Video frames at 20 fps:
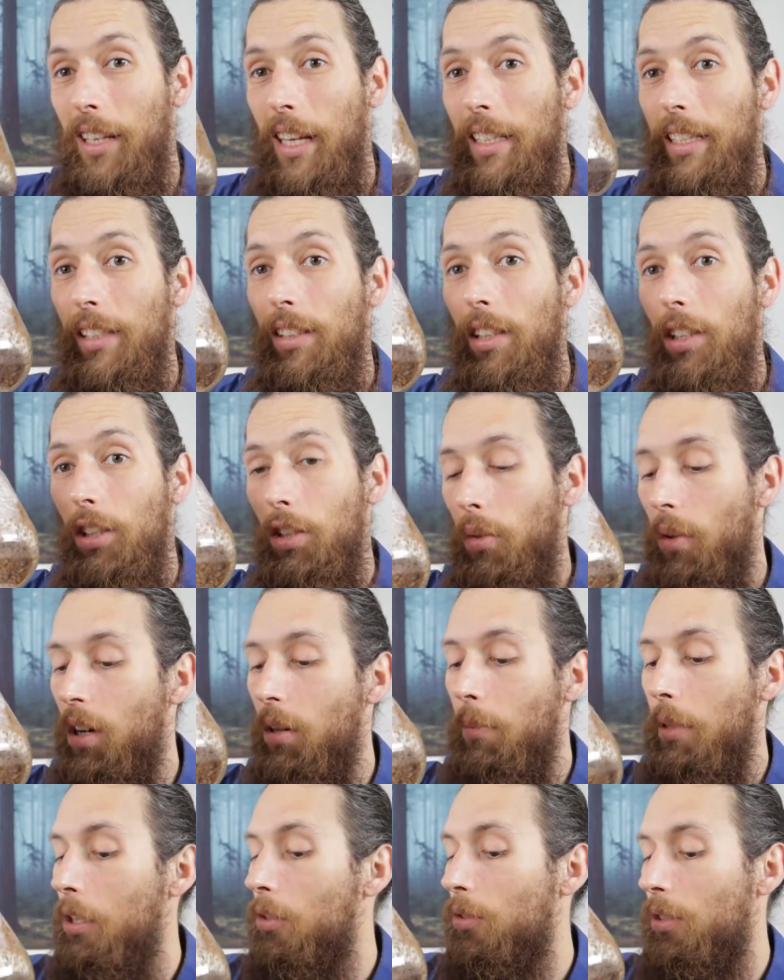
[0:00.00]
Ideally, you don't
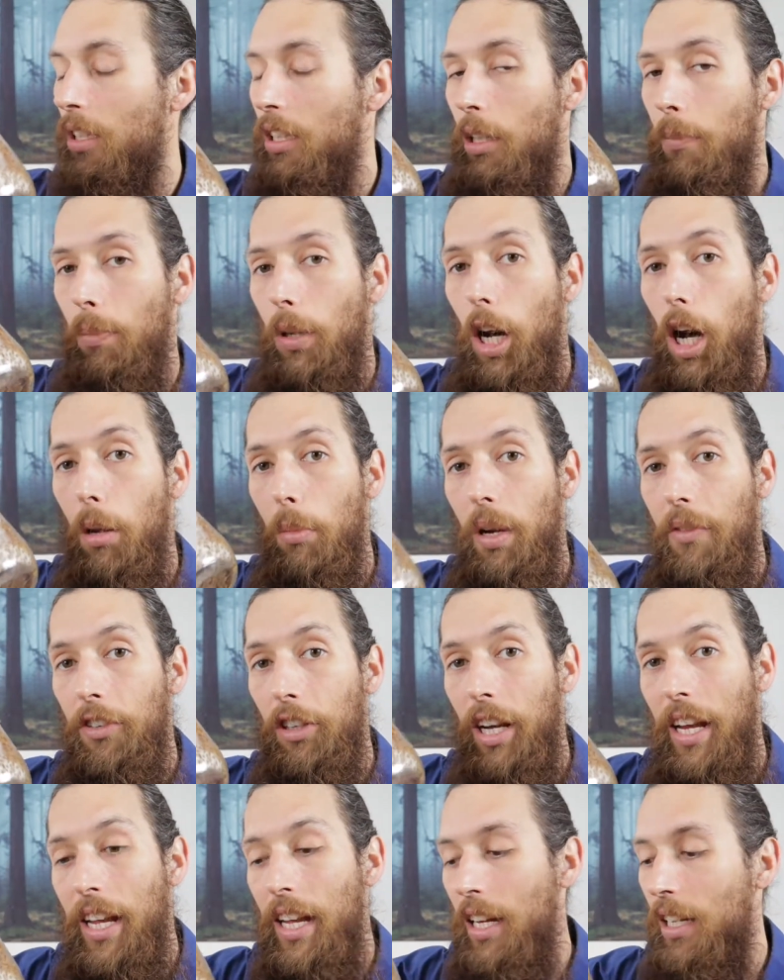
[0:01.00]
want to be using the palm of
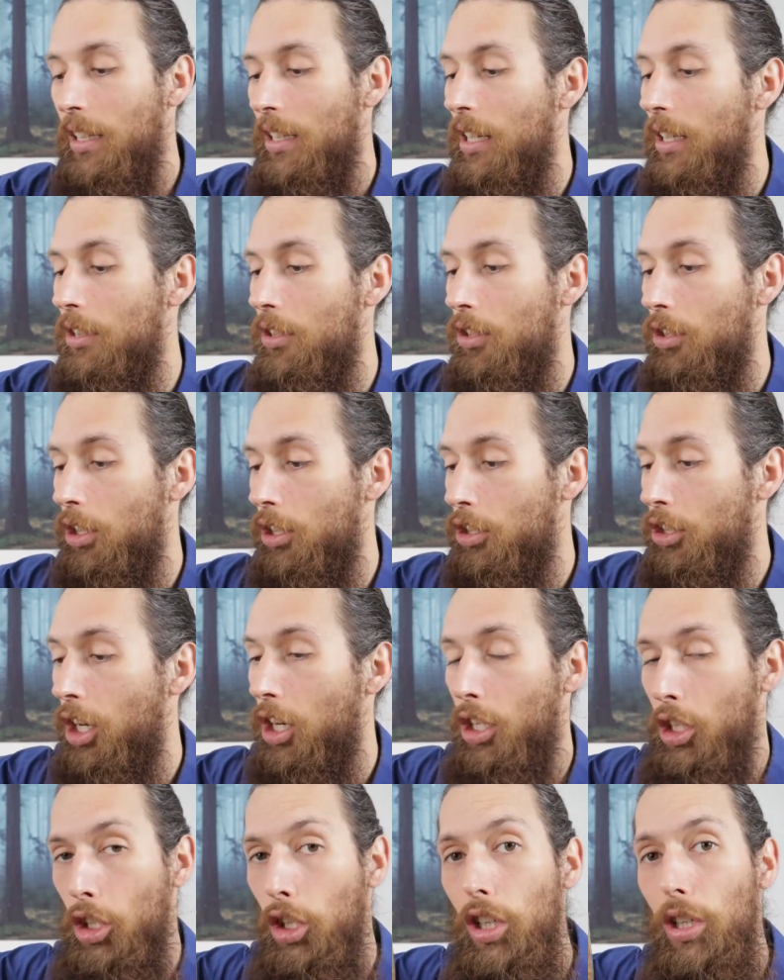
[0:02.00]
your hand because the
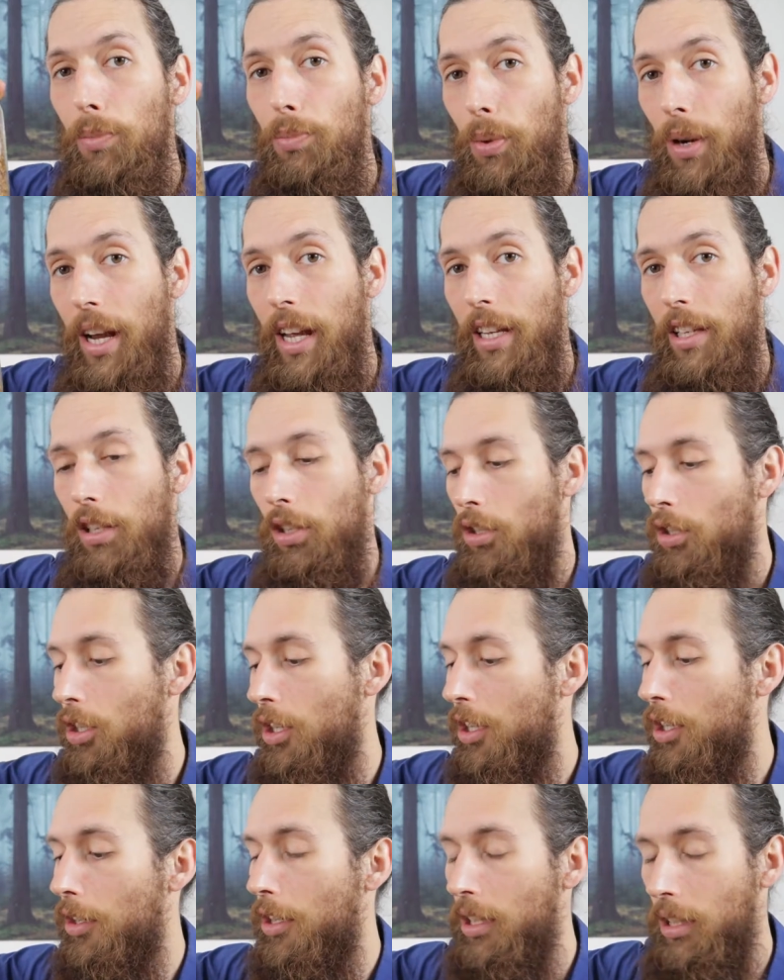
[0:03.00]
jar could break, you
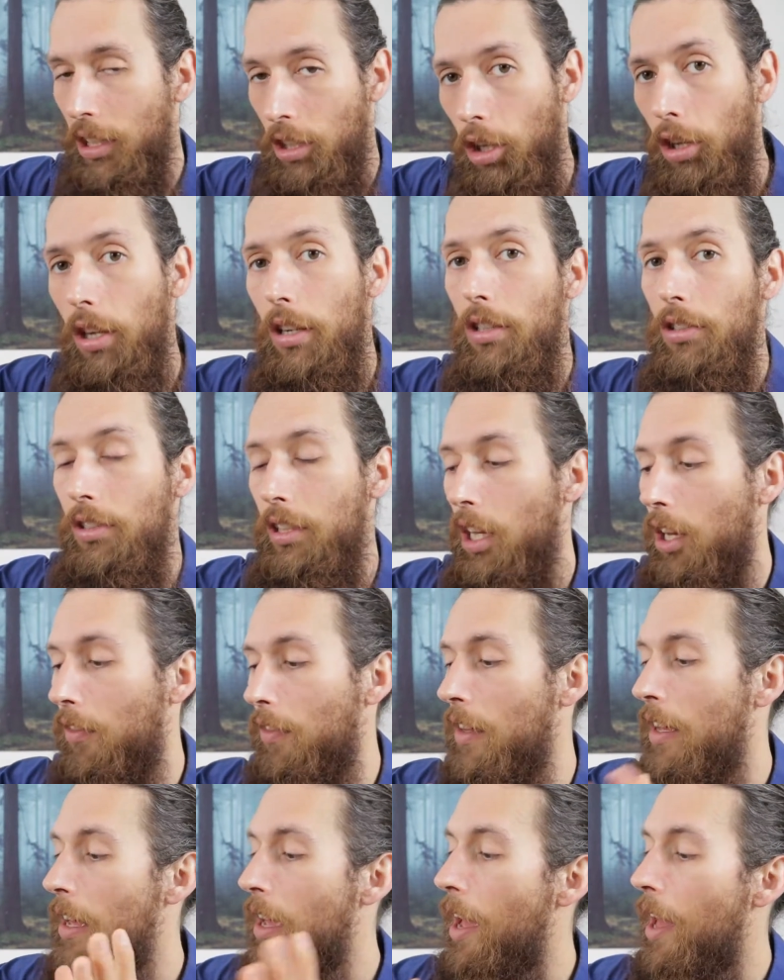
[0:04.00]
could hurt
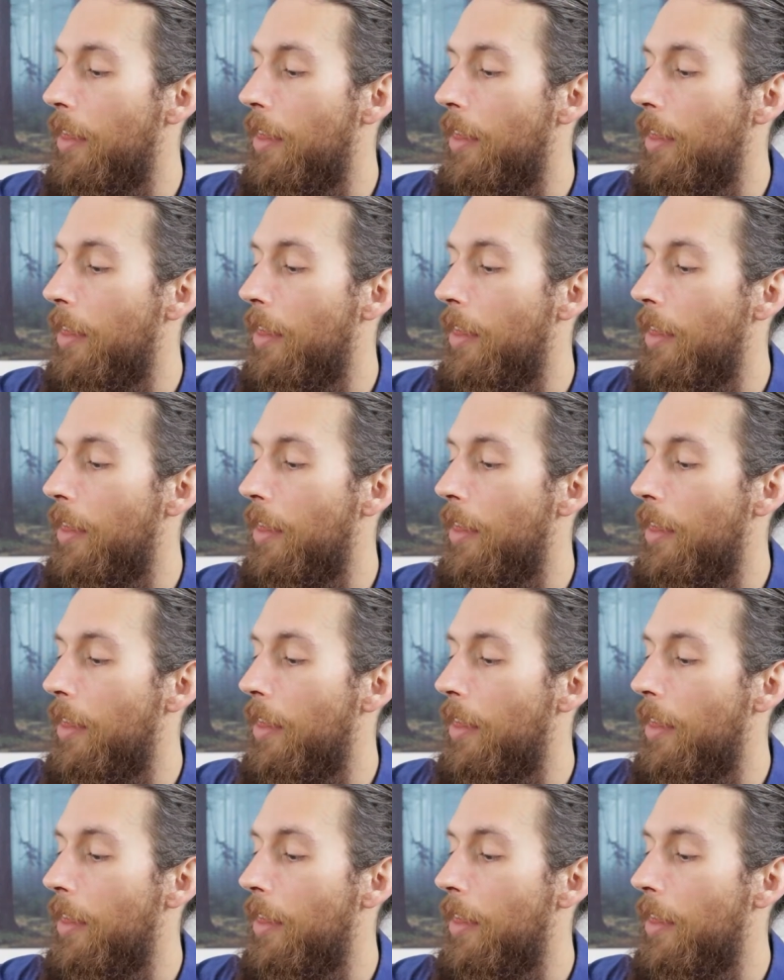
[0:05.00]
yourself.